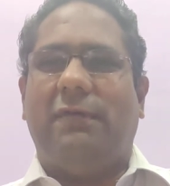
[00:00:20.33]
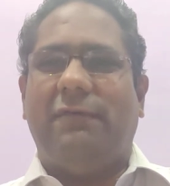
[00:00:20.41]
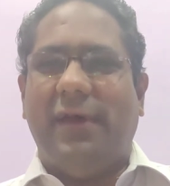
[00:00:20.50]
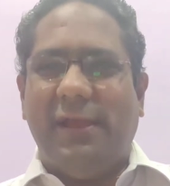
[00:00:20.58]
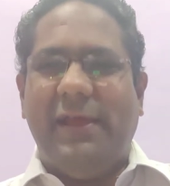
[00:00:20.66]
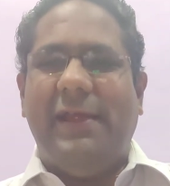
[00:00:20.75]
a
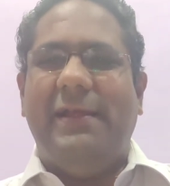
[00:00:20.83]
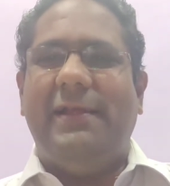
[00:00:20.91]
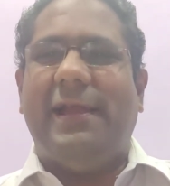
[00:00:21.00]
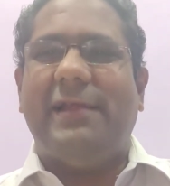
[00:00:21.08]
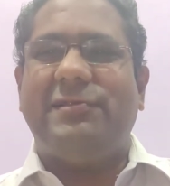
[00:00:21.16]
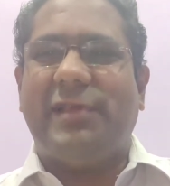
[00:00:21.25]
very
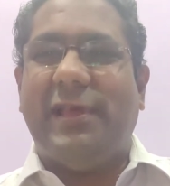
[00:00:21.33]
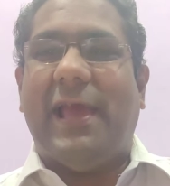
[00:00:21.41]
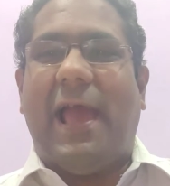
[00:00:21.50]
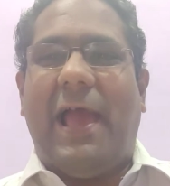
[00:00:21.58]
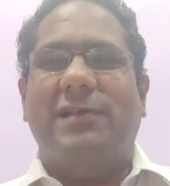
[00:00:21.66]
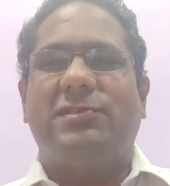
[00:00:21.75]

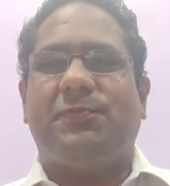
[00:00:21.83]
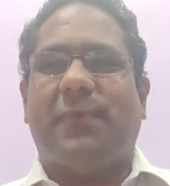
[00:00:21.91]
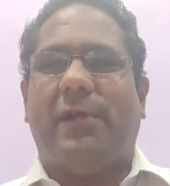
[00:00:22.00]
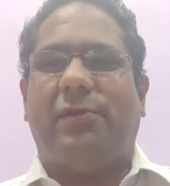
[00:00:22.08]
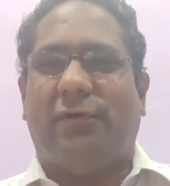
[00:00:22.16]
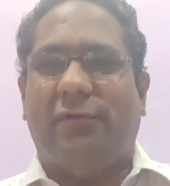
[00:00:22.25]
interesting
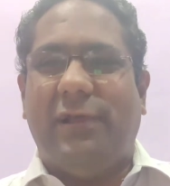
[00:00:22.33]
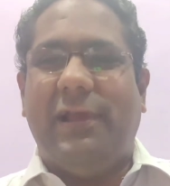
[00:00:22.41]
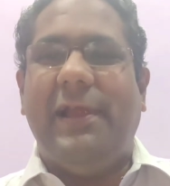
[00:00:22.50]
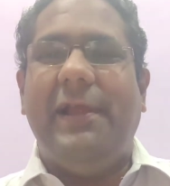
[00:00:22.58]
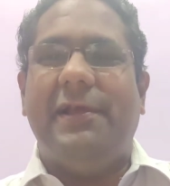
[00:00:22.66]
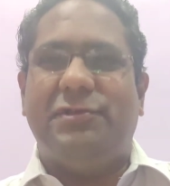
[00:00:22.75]
aspect of
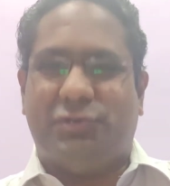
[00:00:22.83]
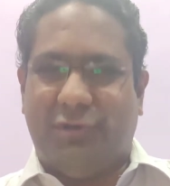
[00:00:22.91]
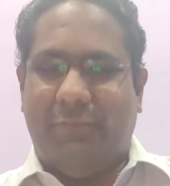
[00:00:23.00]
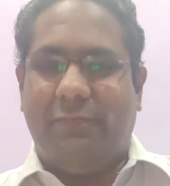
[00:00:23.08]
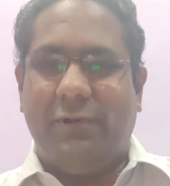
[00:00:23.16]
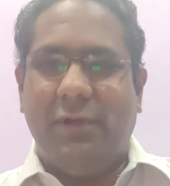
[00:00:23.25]

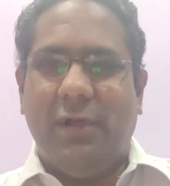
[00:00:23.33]
leadership,